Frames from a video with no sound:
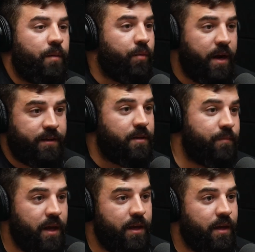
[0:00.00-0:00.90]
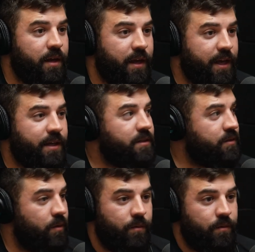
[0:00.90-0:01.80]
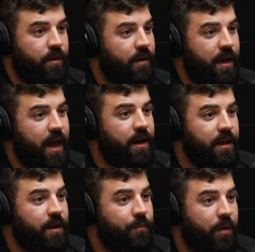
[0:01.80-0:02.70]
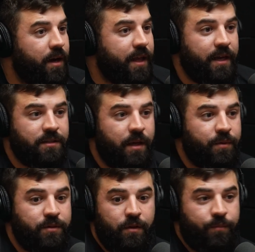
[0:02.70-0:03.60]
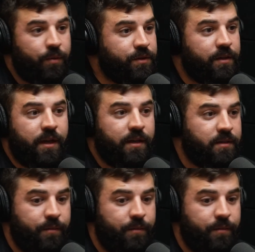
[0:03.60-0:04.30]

Yeah. A break to me is editing a podcast episode, pushing the next